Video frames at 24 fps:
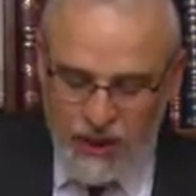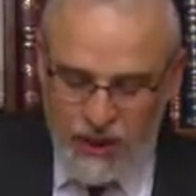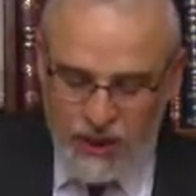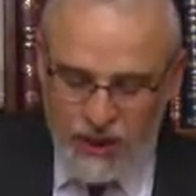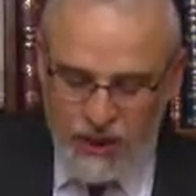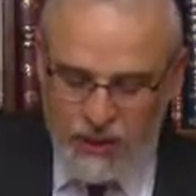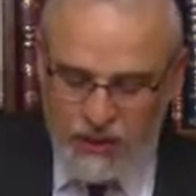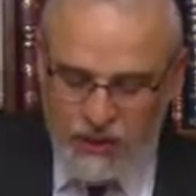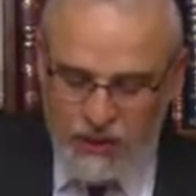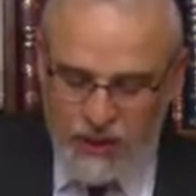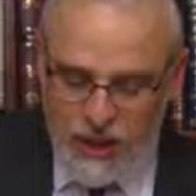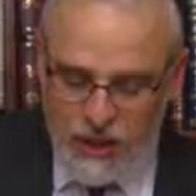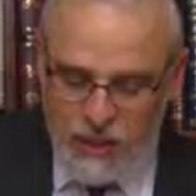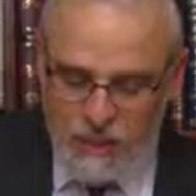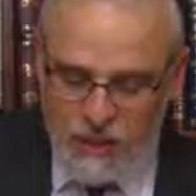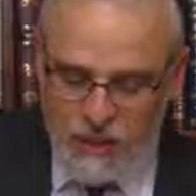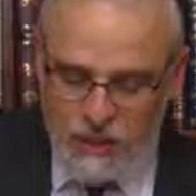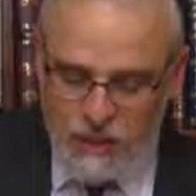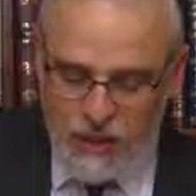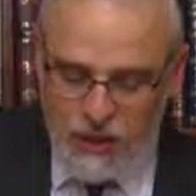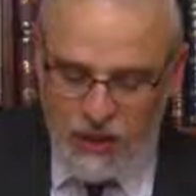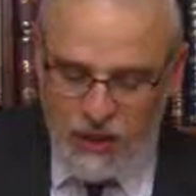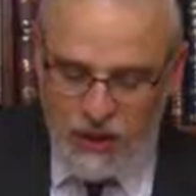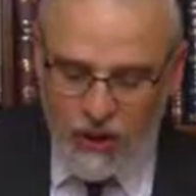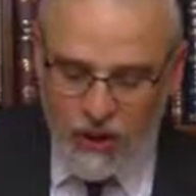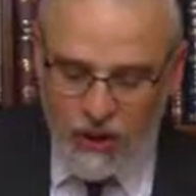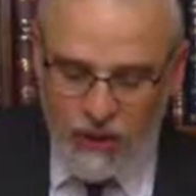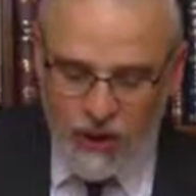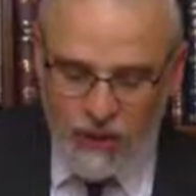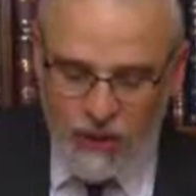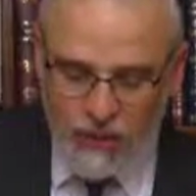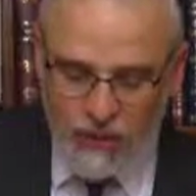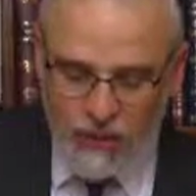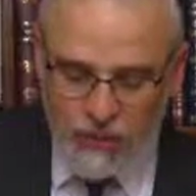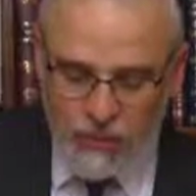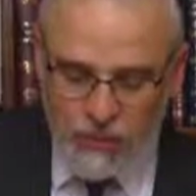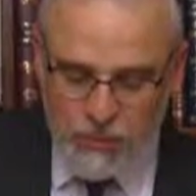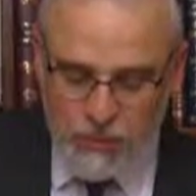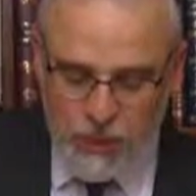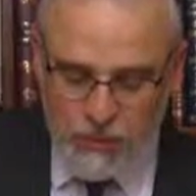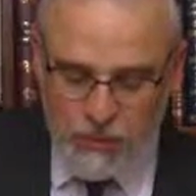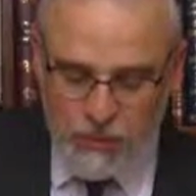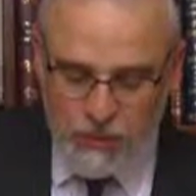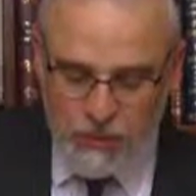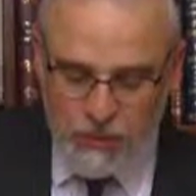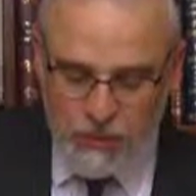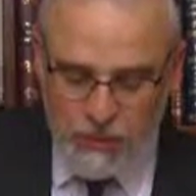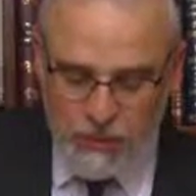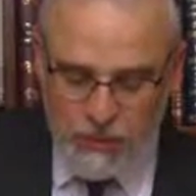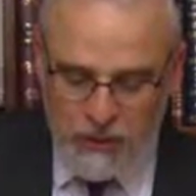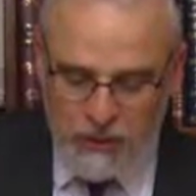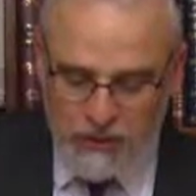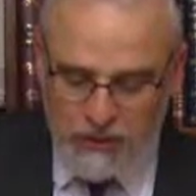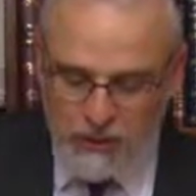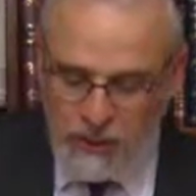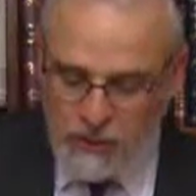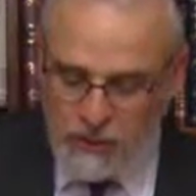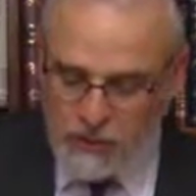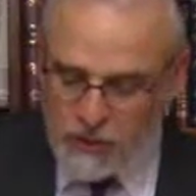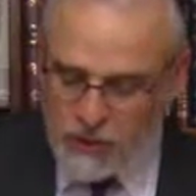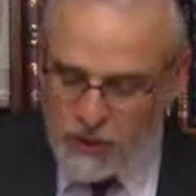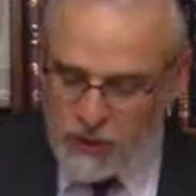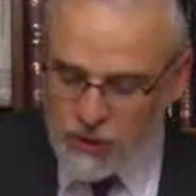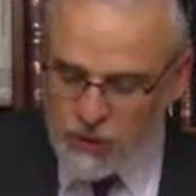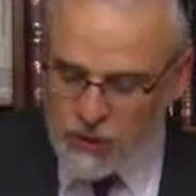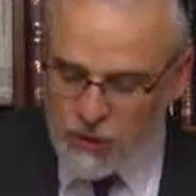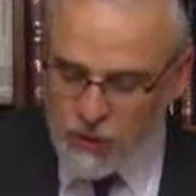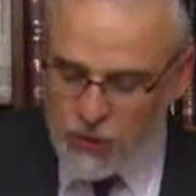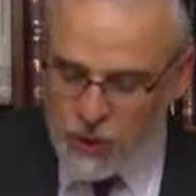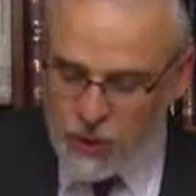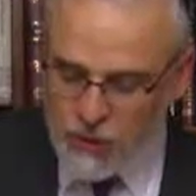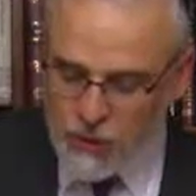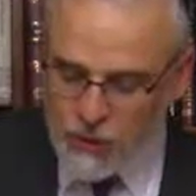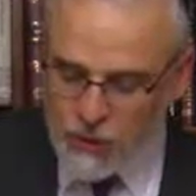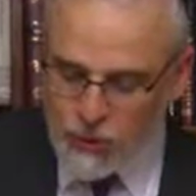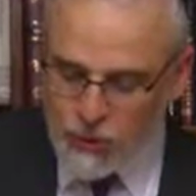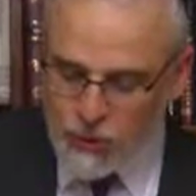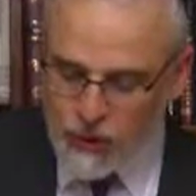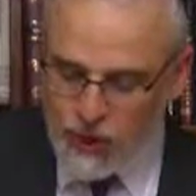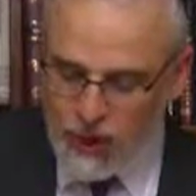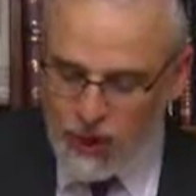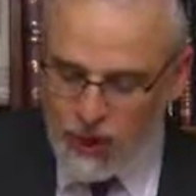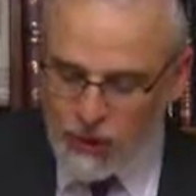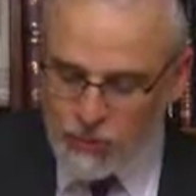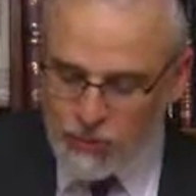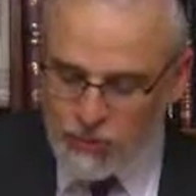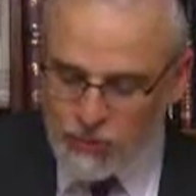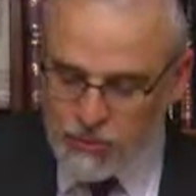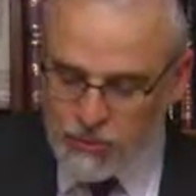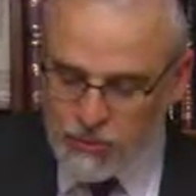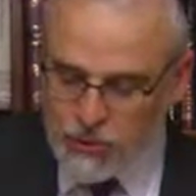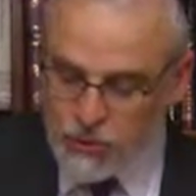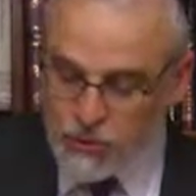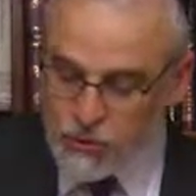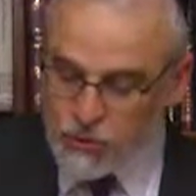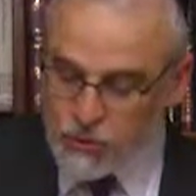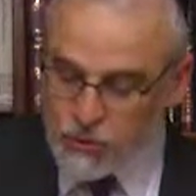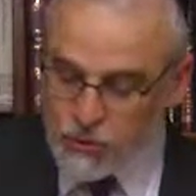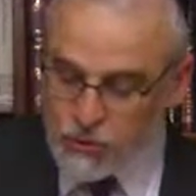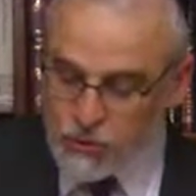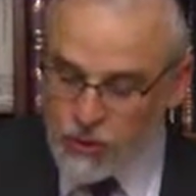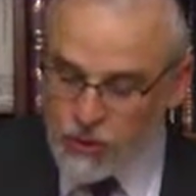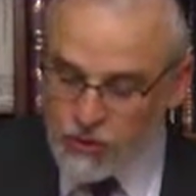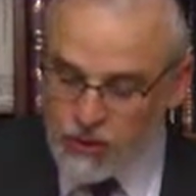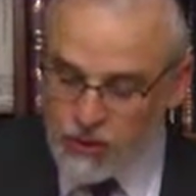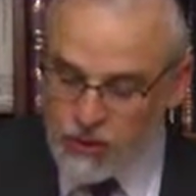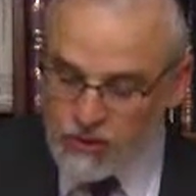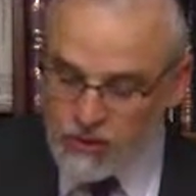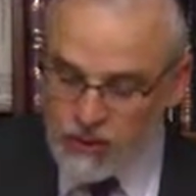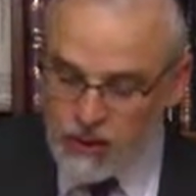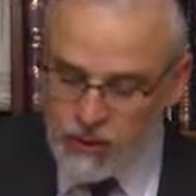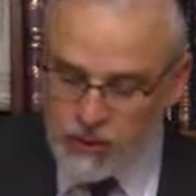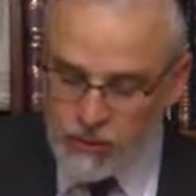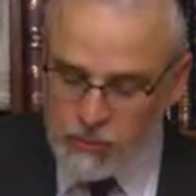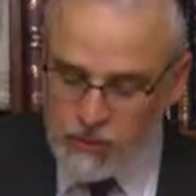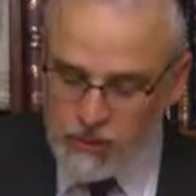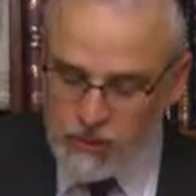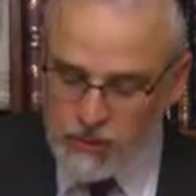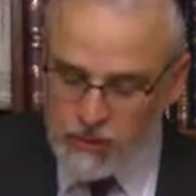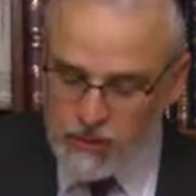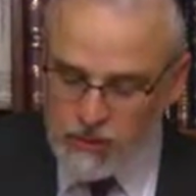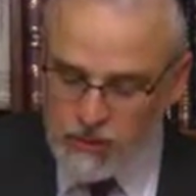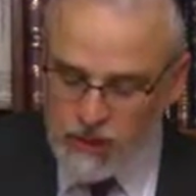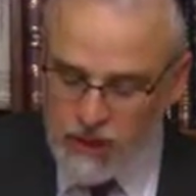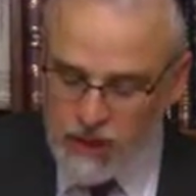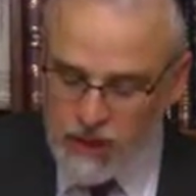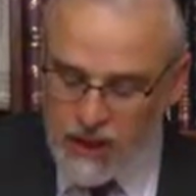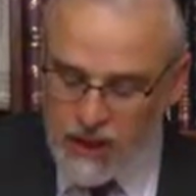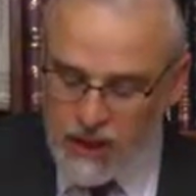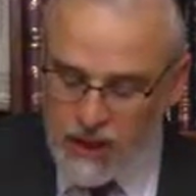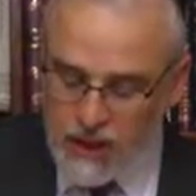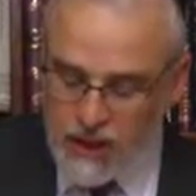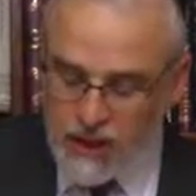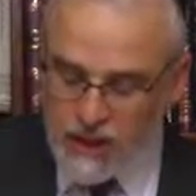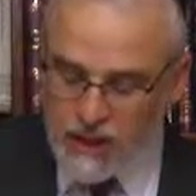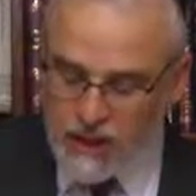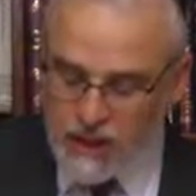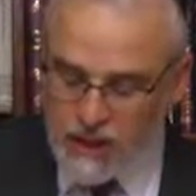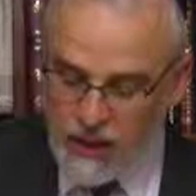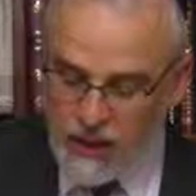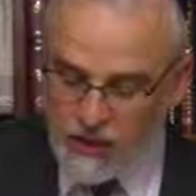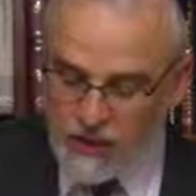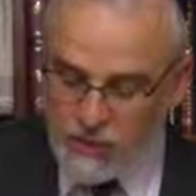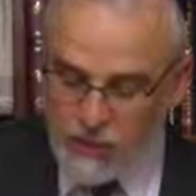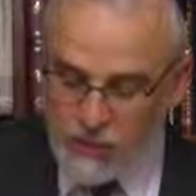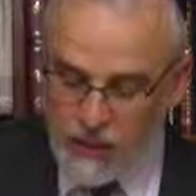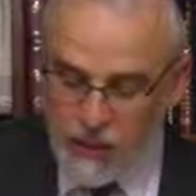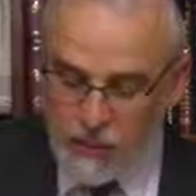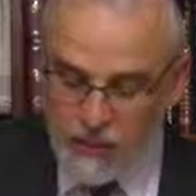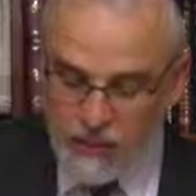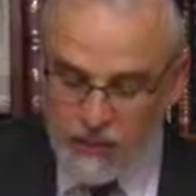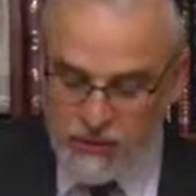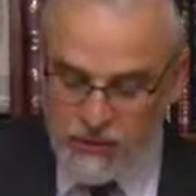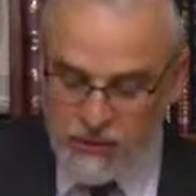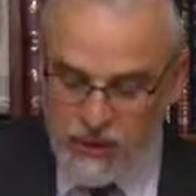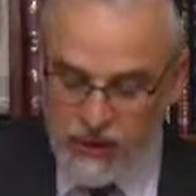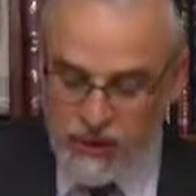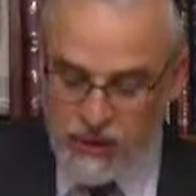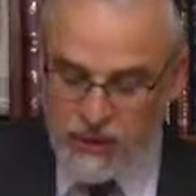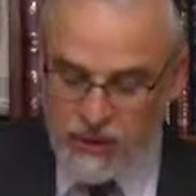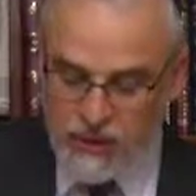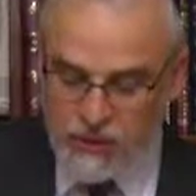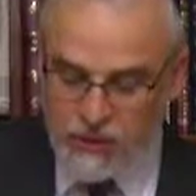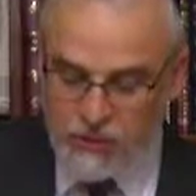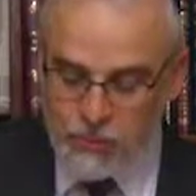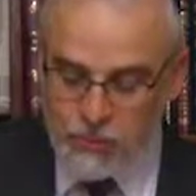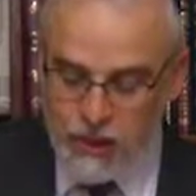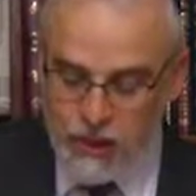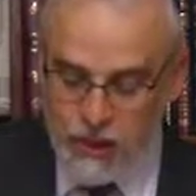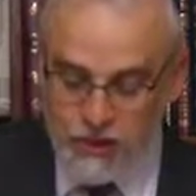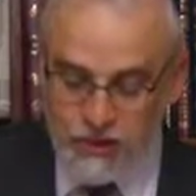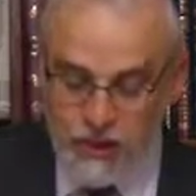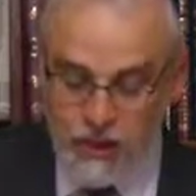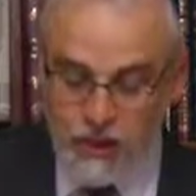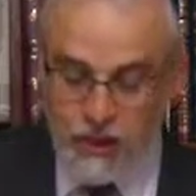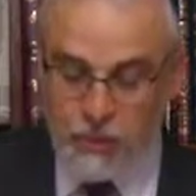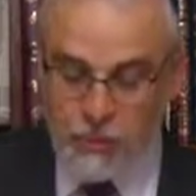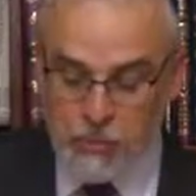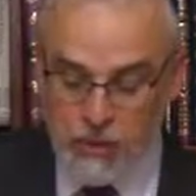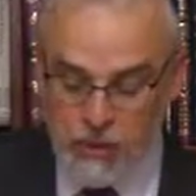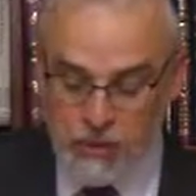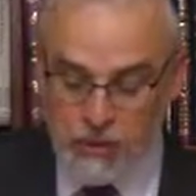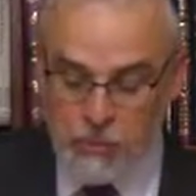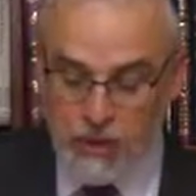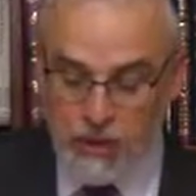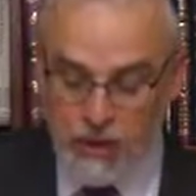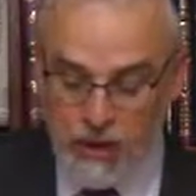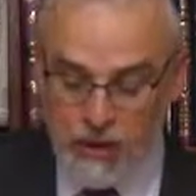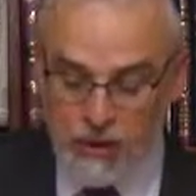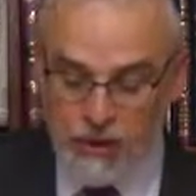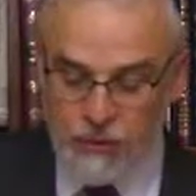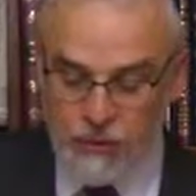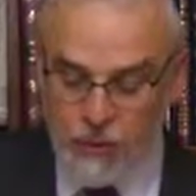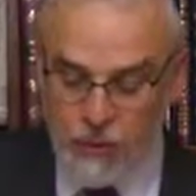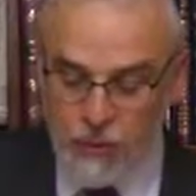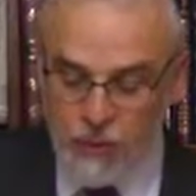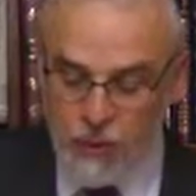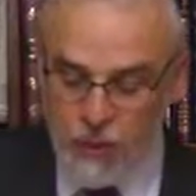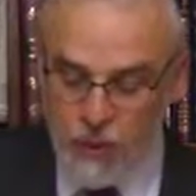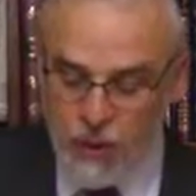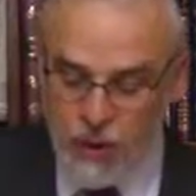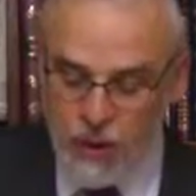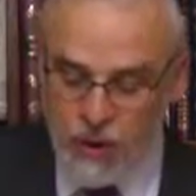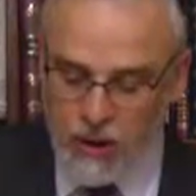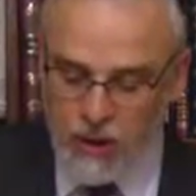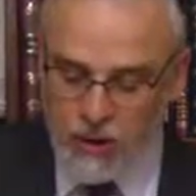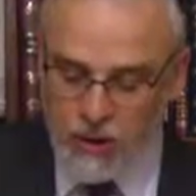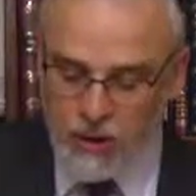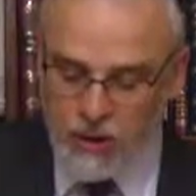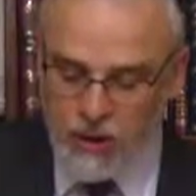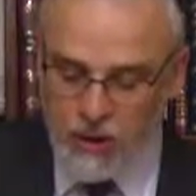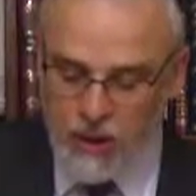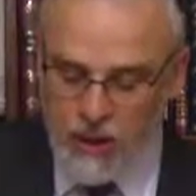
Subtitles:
on Shabbos, all of the people from the settlement of Rehovot came to the shul of the settlement, and the guest rabbi sat on his place on the Mizrach, on the front wall.